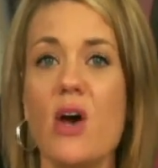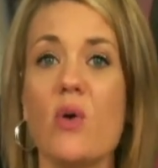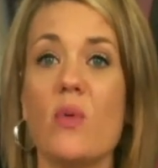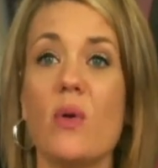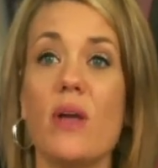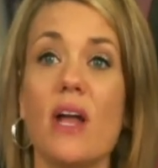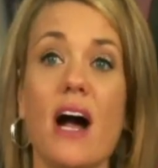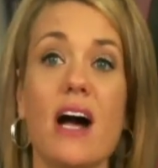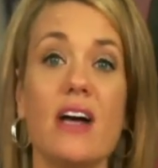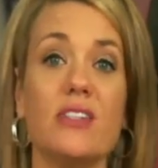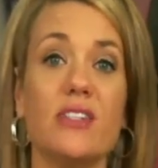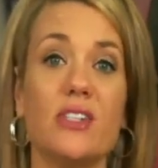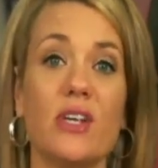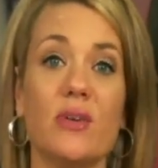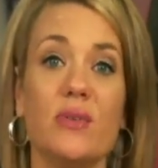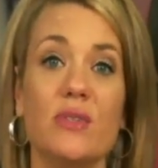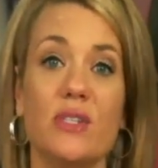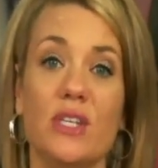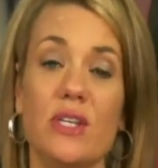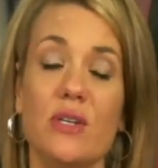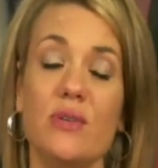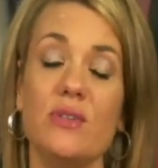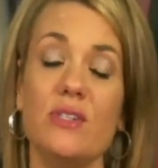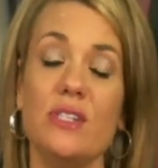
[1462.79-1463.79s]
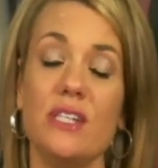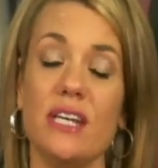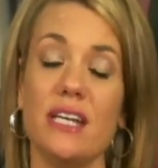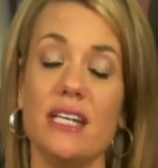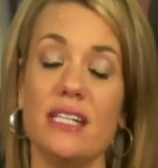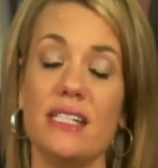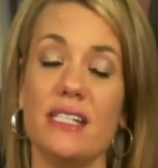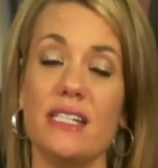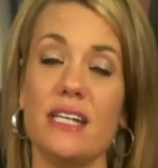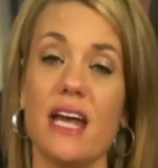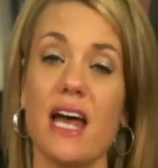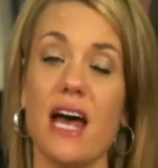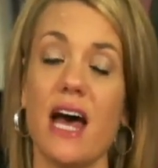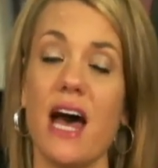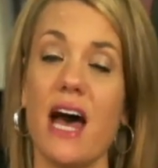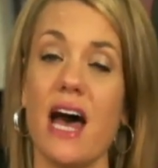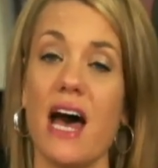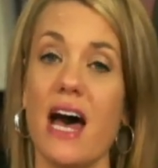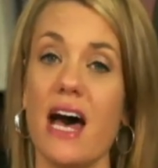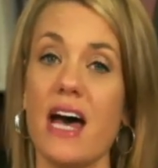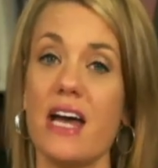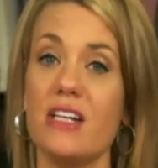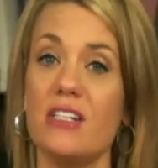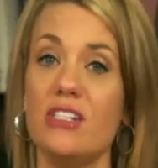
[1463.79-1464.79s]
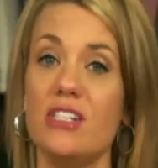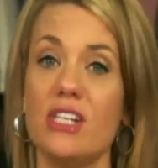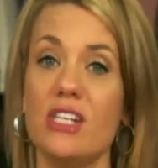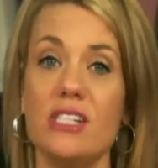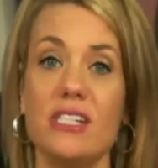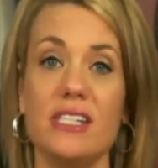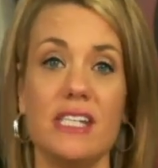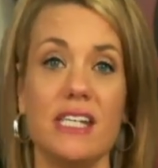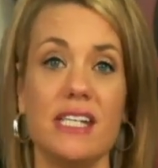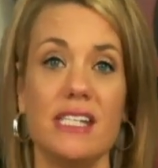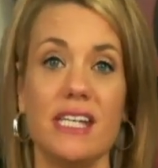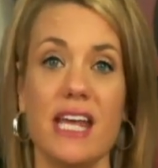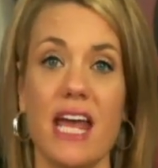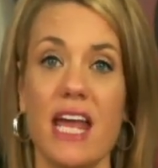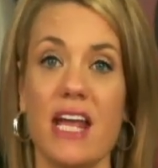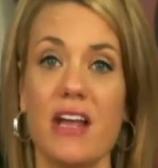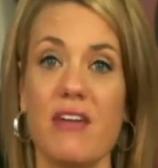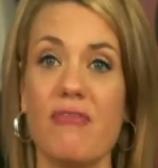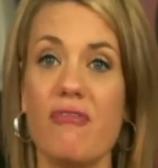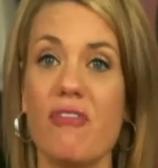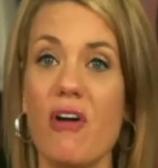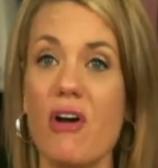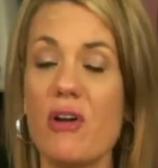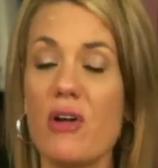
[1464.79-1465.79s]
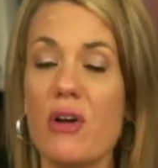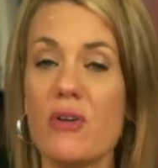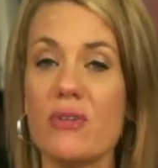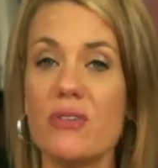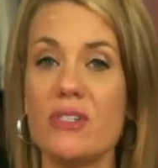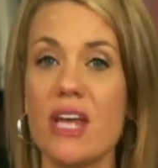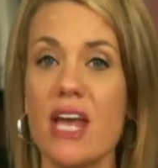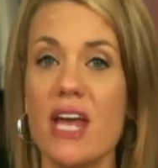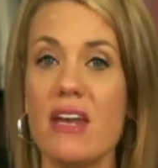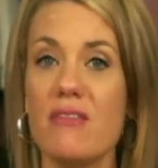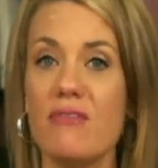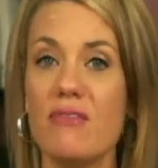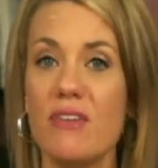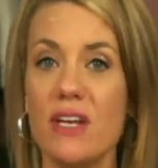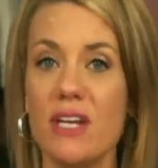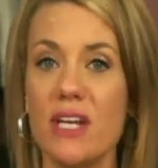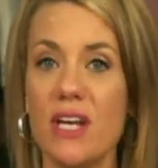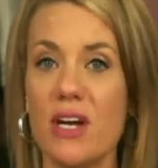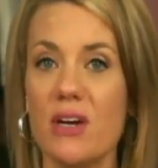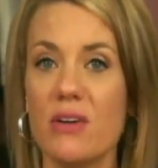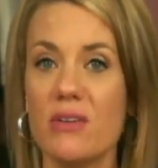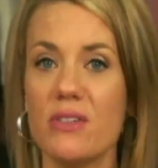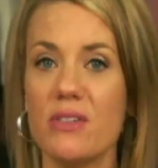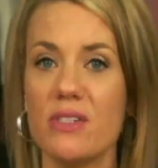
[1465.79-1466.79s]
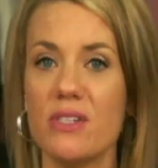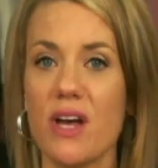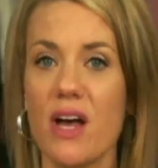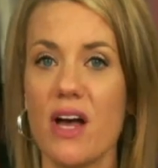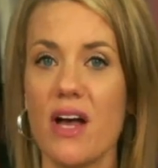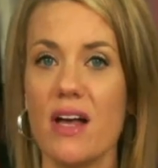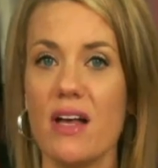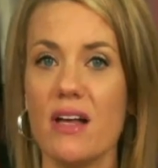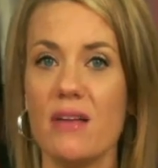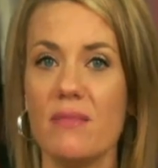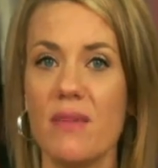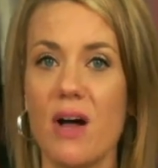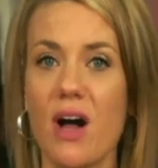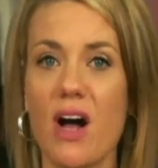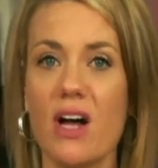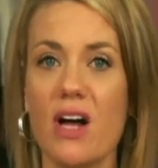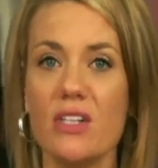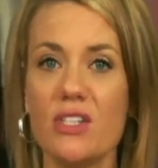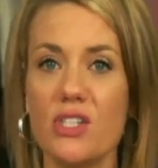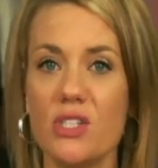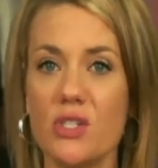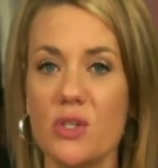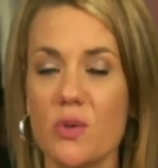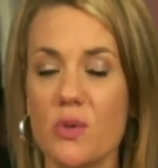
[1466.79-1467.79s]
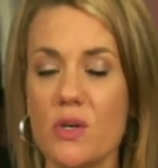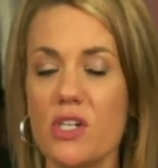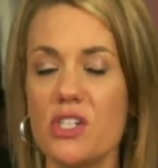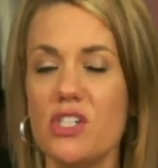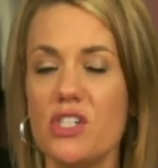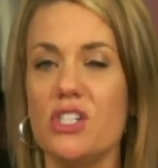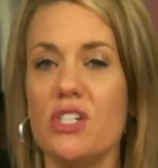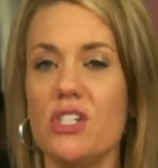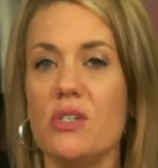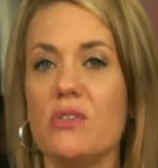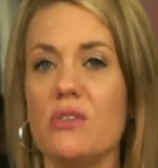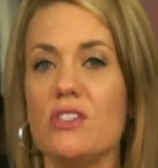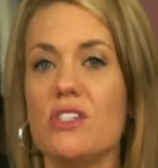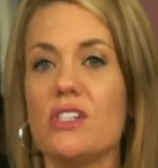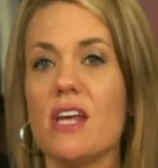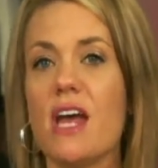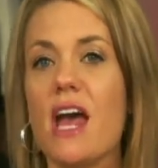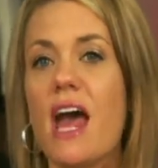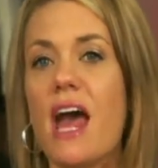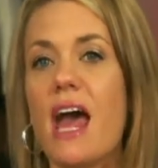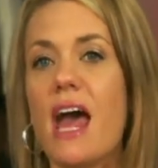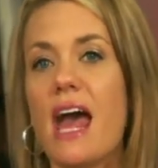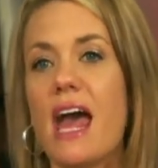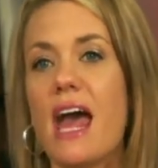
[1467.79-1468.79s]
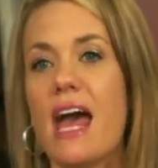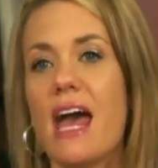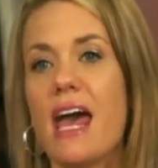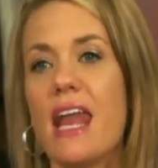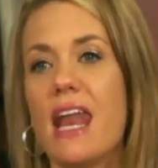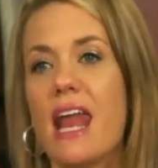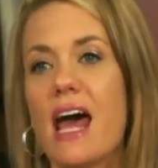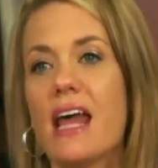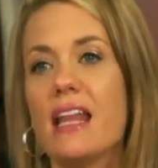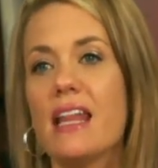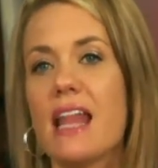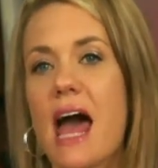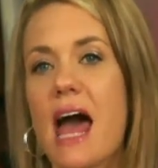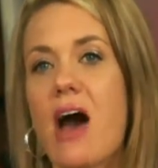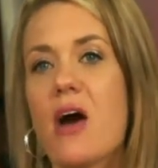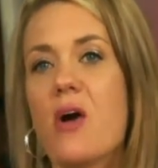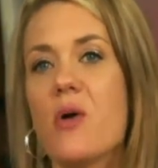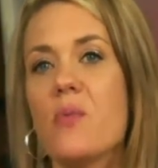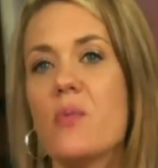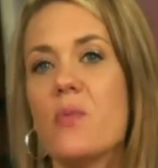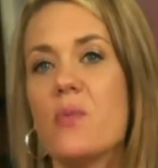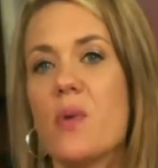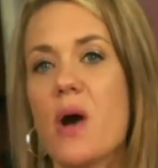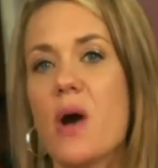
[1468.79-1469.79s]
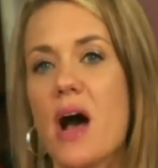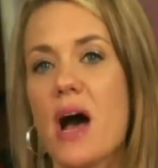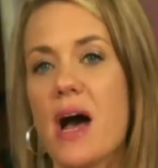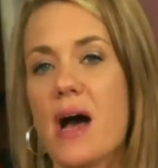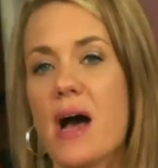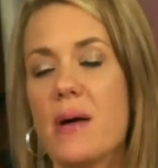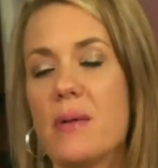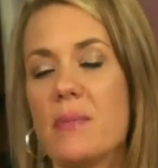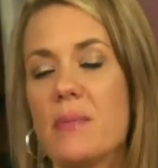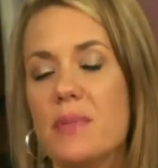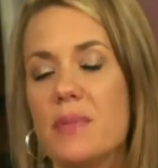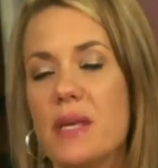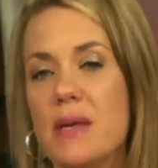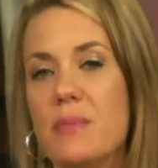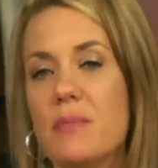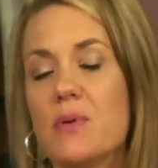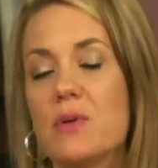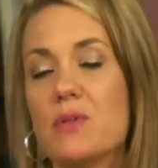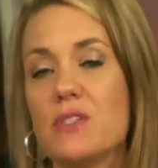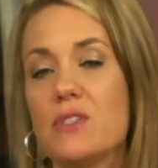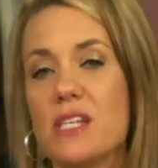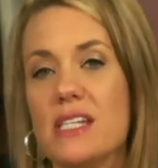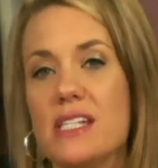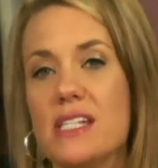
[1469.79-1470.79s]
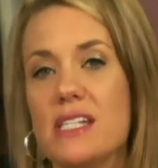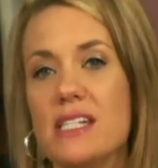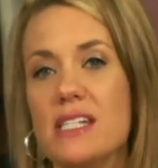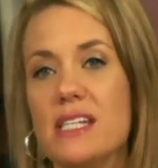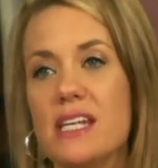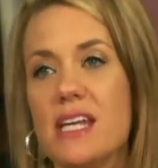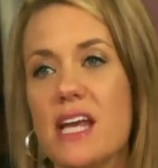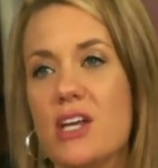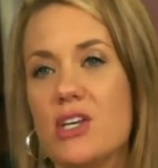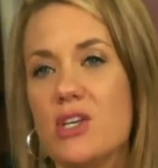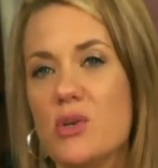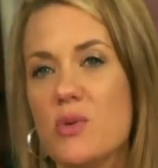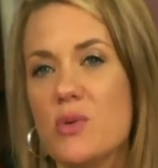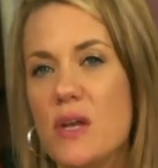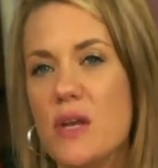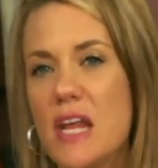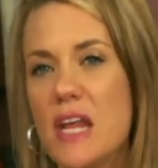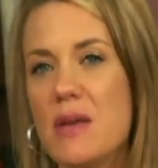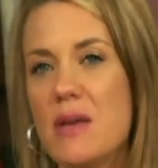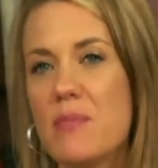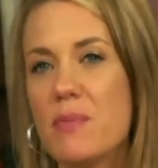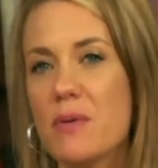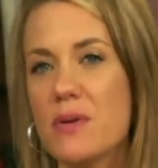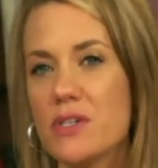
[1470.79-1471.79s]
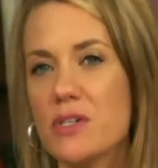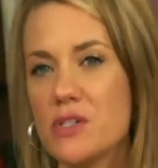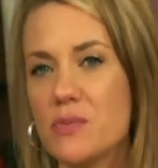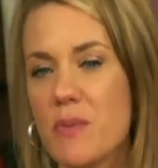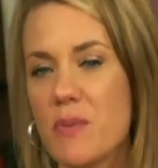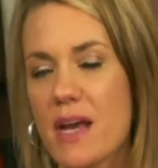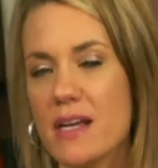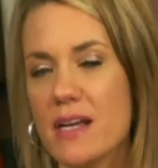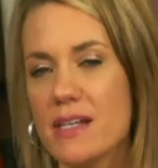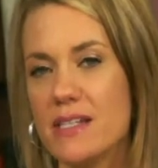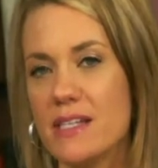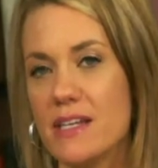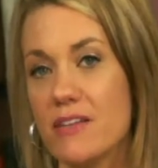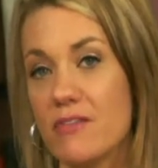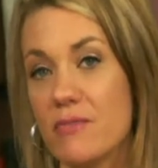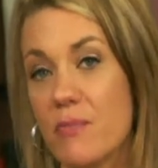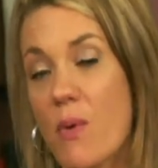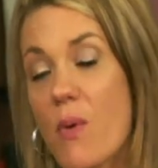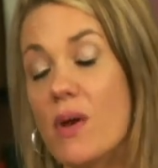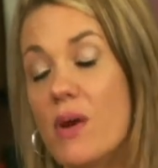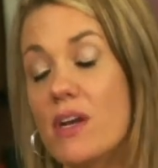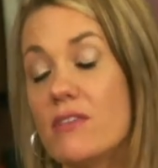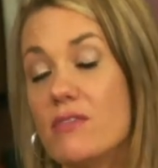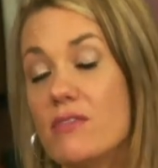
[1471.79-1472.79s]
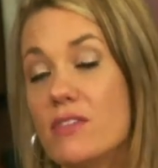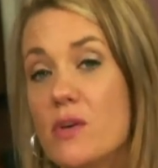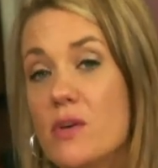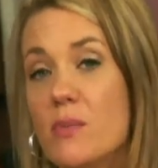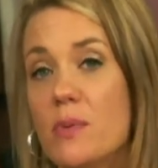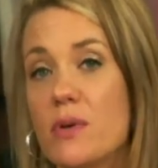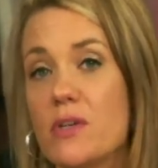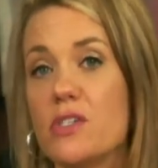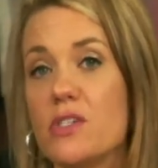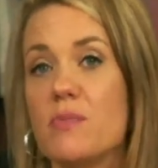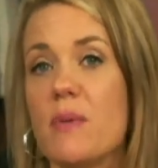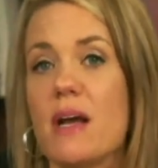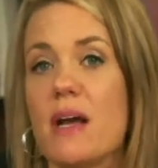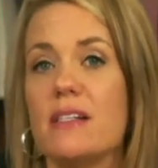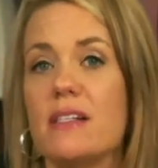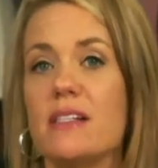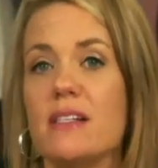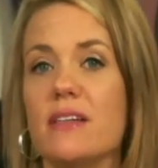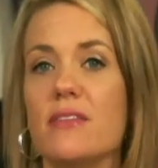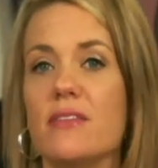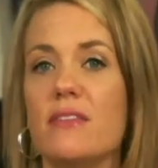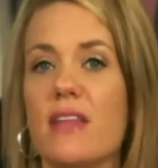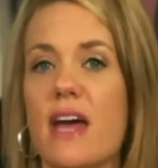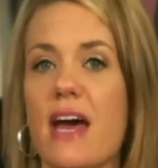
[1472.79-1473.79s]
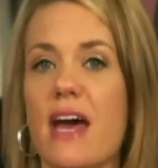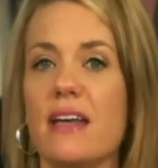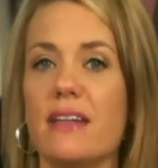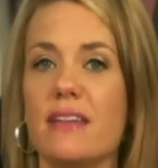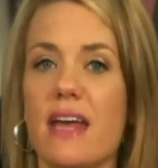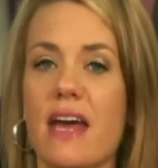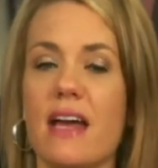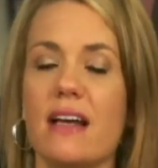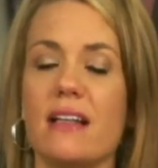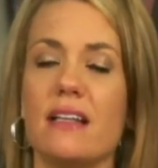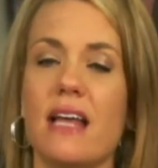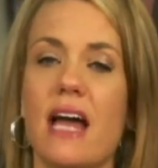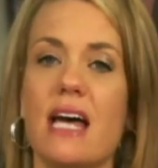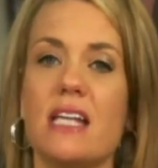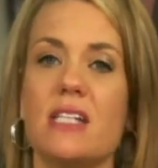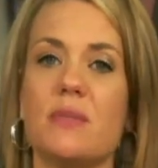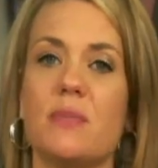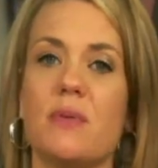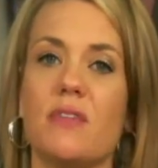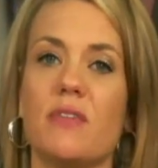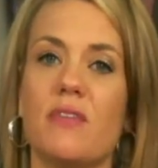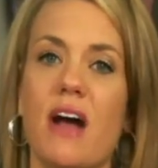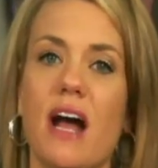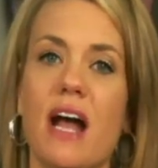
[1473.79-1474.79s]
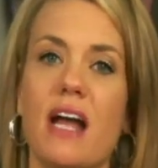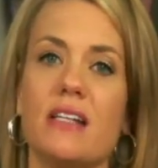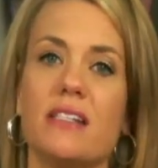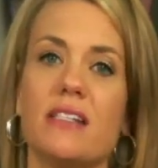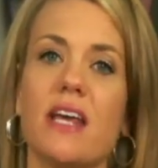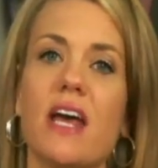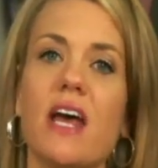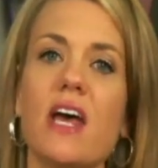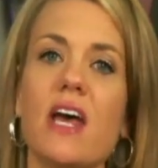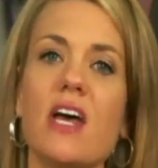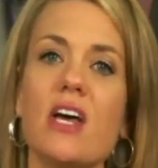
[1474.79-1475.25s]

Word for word: We also use it uh, just to take photos and videos um, on story shoots and allow uh, people to see a unique perspective, point of view perspective that, that glass provides.